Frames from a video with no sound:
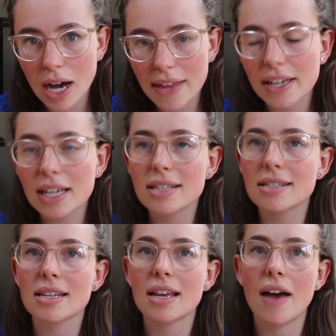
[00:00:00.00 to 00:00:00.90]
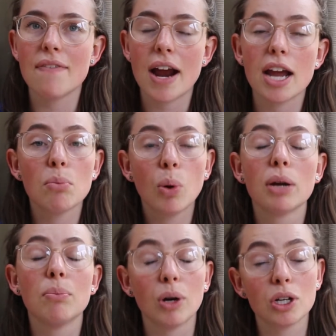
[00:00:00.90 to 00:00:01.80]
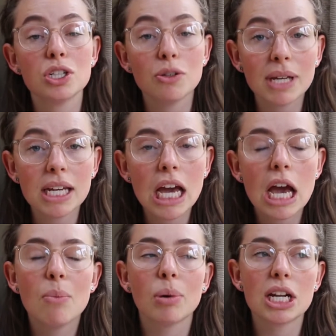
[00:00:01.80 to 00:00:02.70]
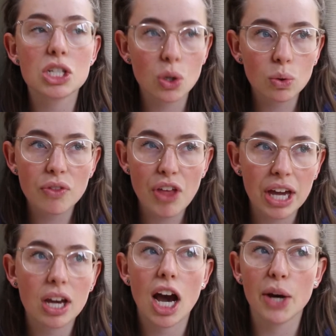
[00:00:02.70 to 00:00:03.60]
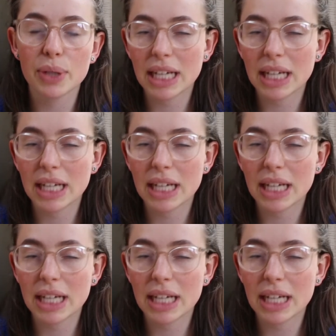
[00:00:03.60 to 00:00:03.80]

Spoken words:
I think it's a very important book to me, but I don't think I would